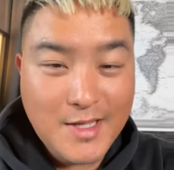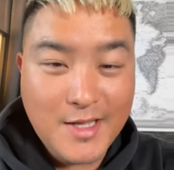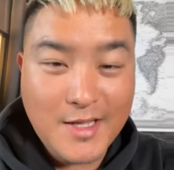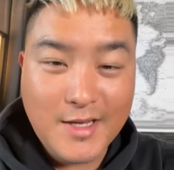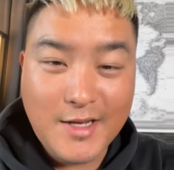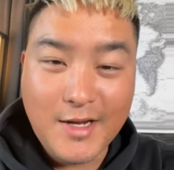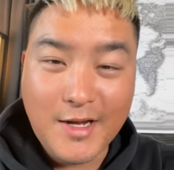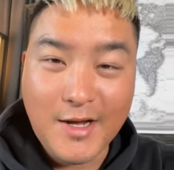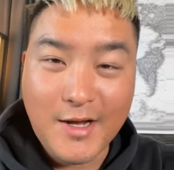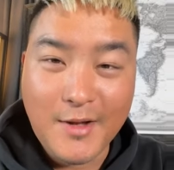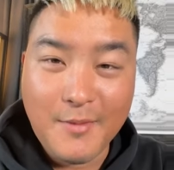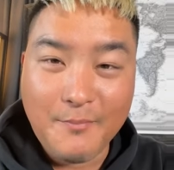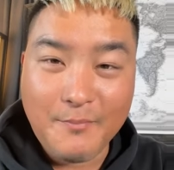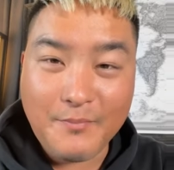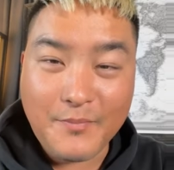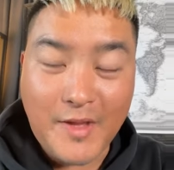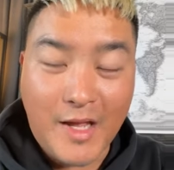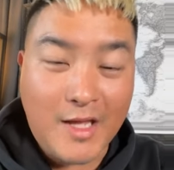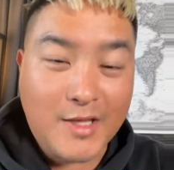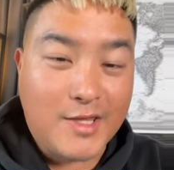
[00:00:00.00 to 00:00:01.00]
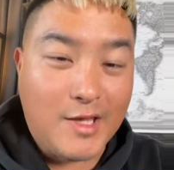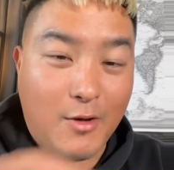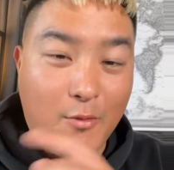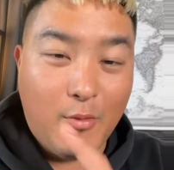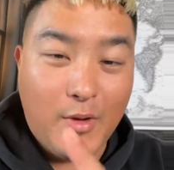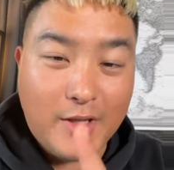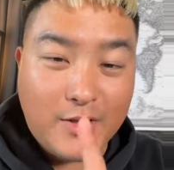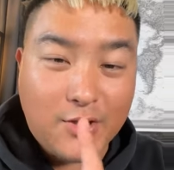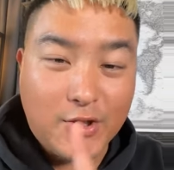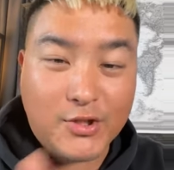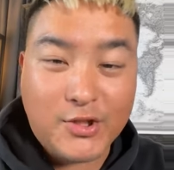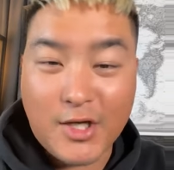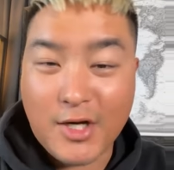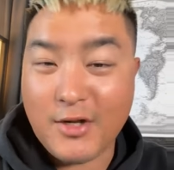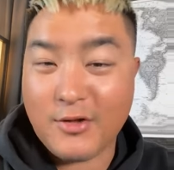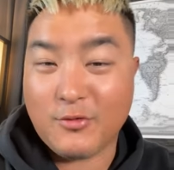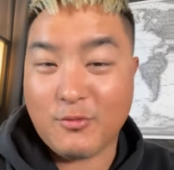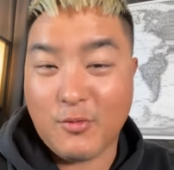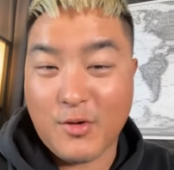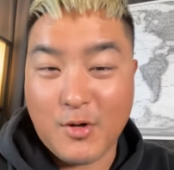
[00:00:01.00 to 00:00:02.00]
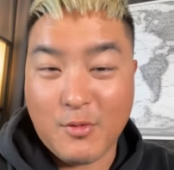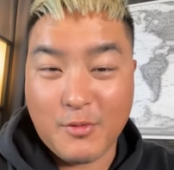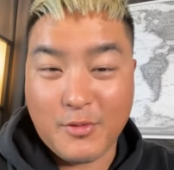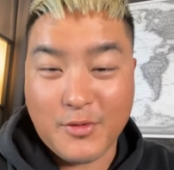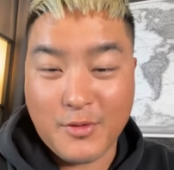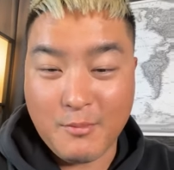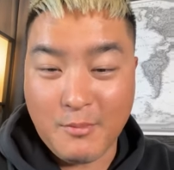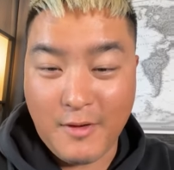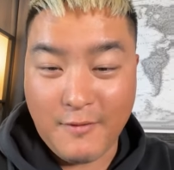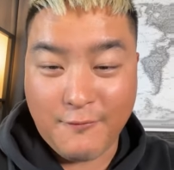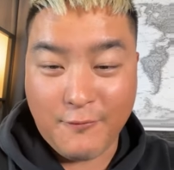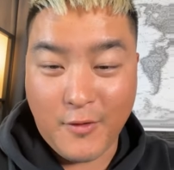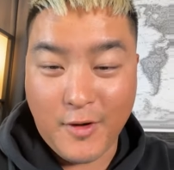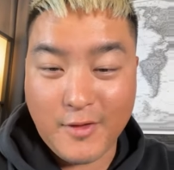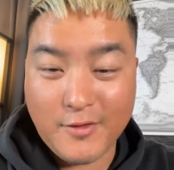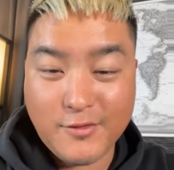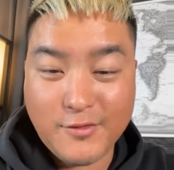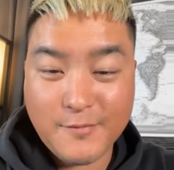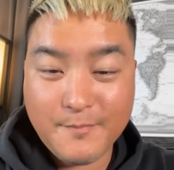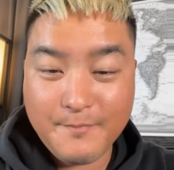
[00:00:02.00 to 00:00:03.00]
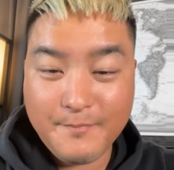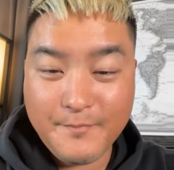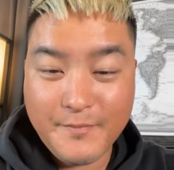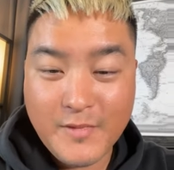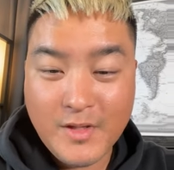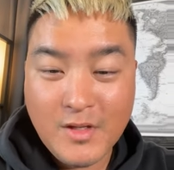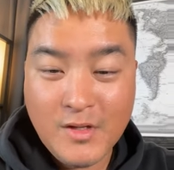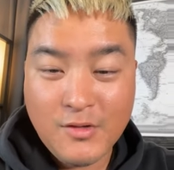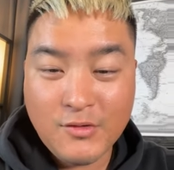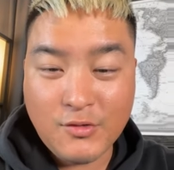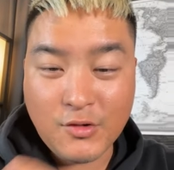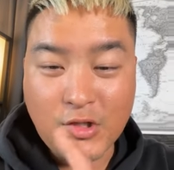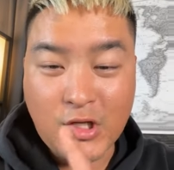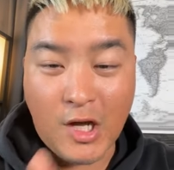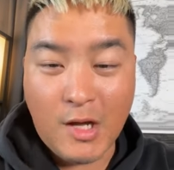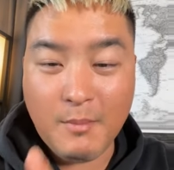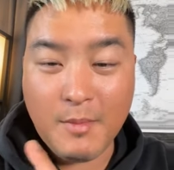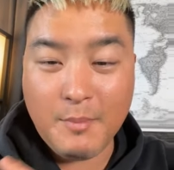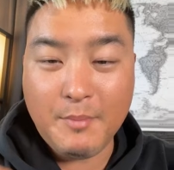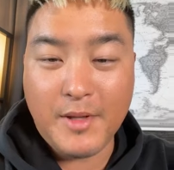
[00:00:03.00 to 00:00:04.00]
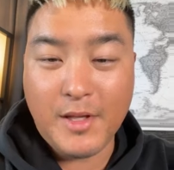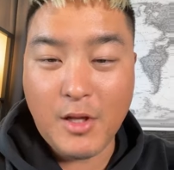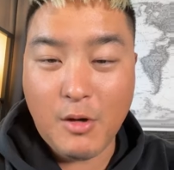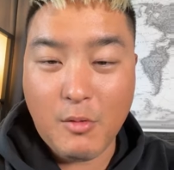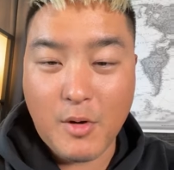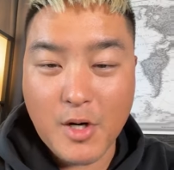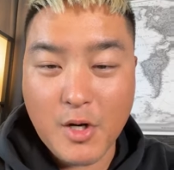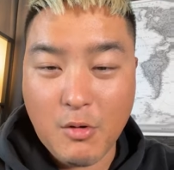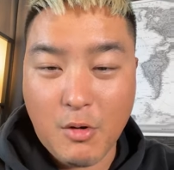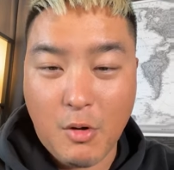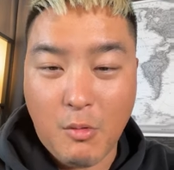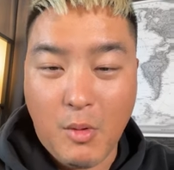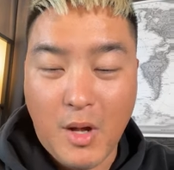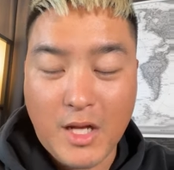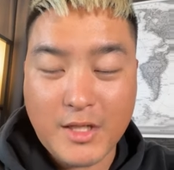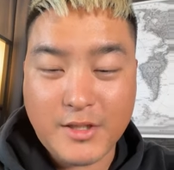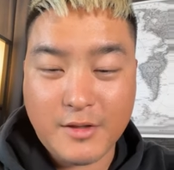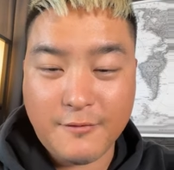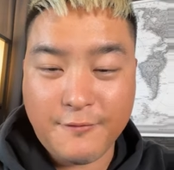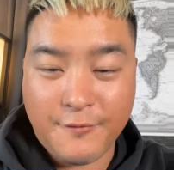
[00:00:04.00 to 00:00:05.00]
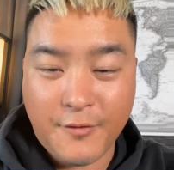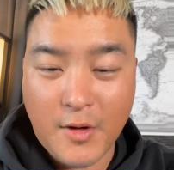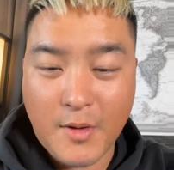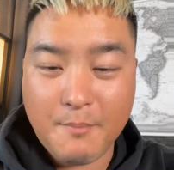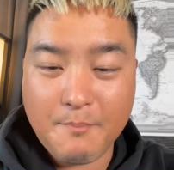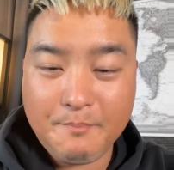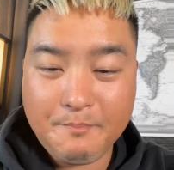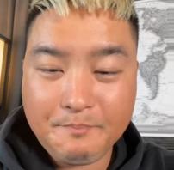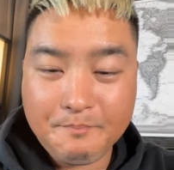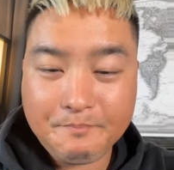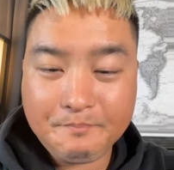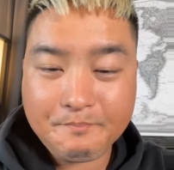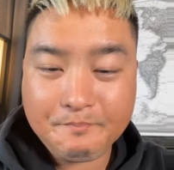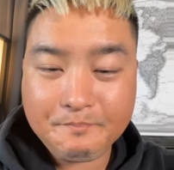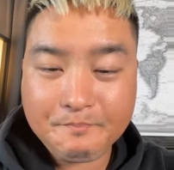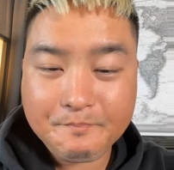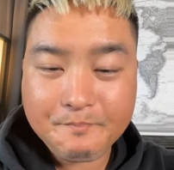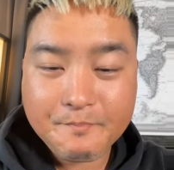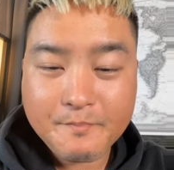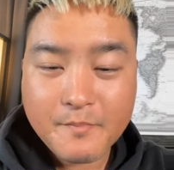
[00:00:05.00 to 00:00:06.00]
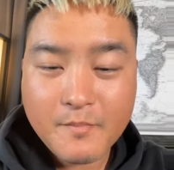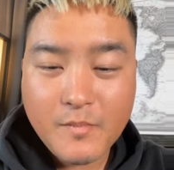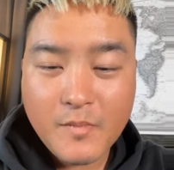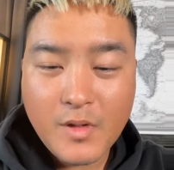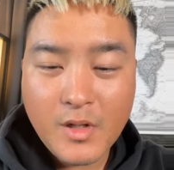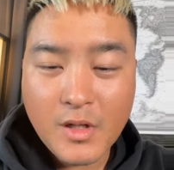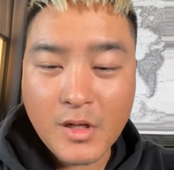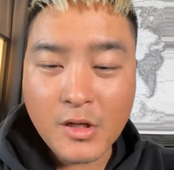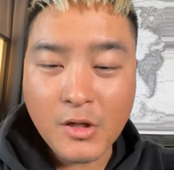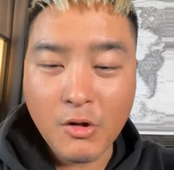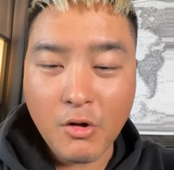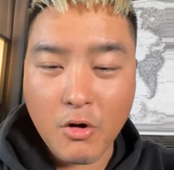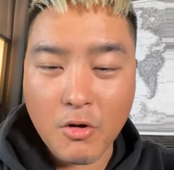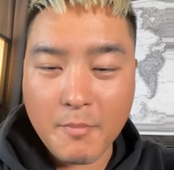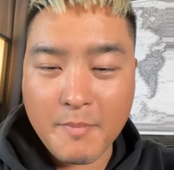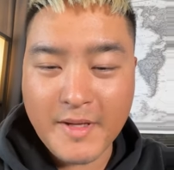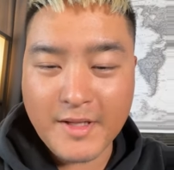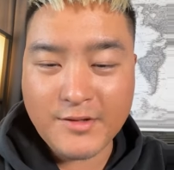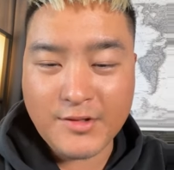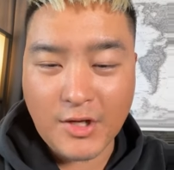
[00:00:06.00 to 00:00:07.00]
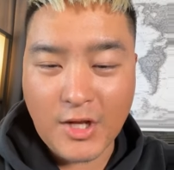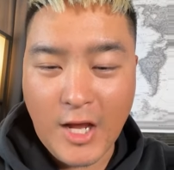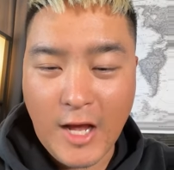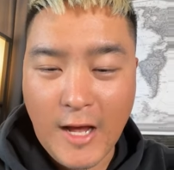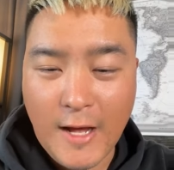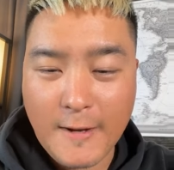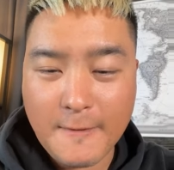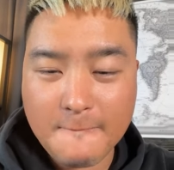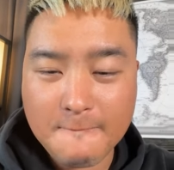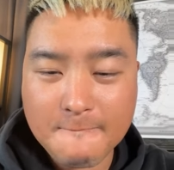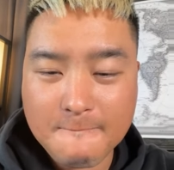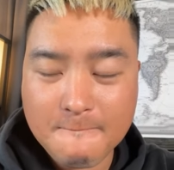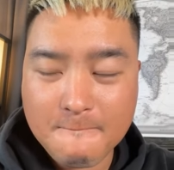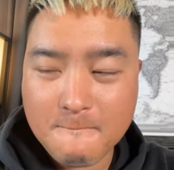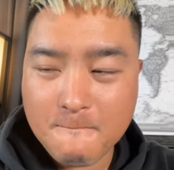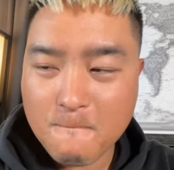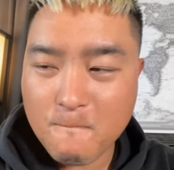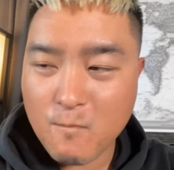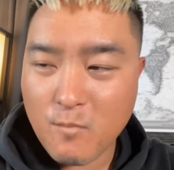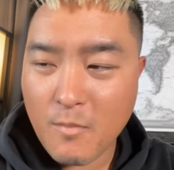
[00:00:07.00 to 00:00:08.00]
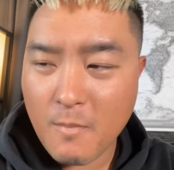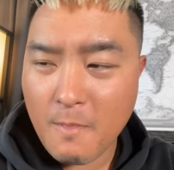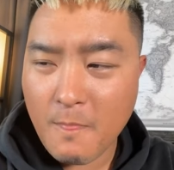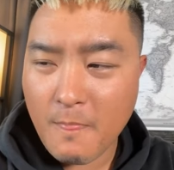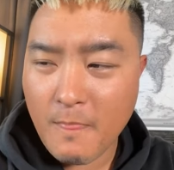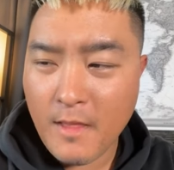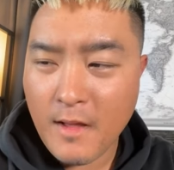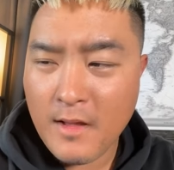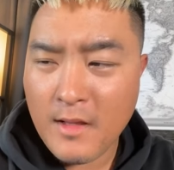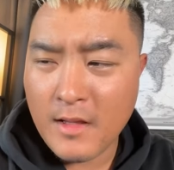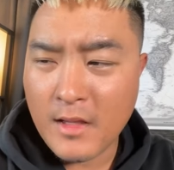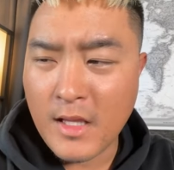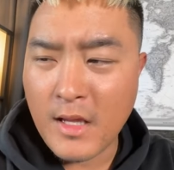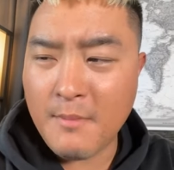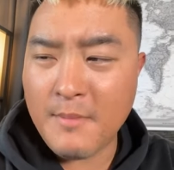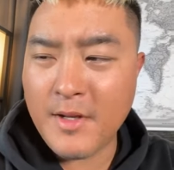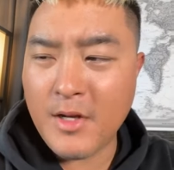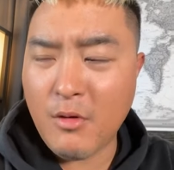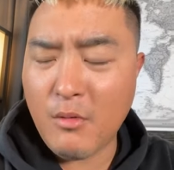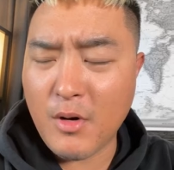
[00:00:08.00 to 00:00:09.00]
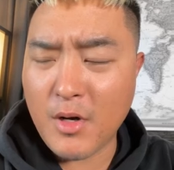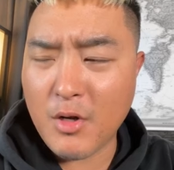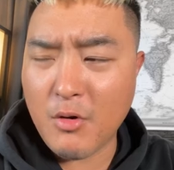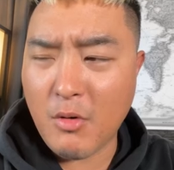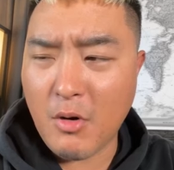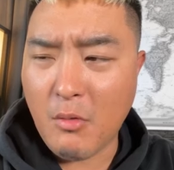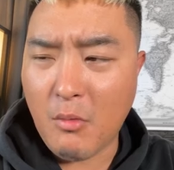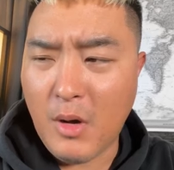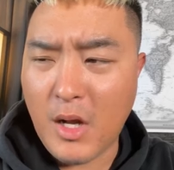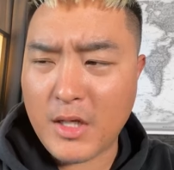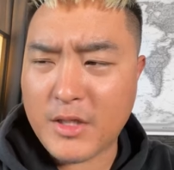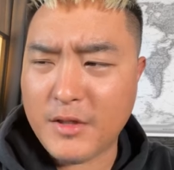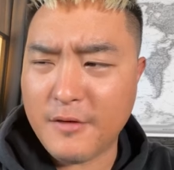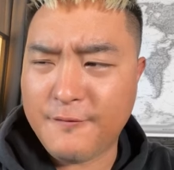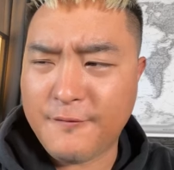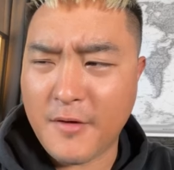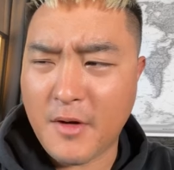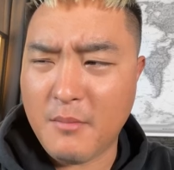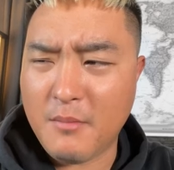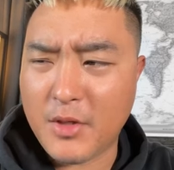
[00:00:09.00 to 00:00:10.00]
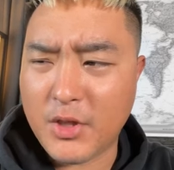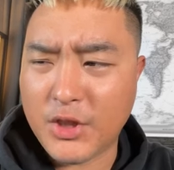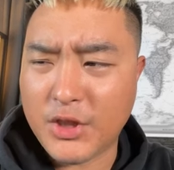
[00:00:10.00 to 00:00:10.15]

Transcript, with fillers: And I can't wait to share this word with you, my friends. So comment below where you are watching from. Glory be to God. Let me know where you are watching from.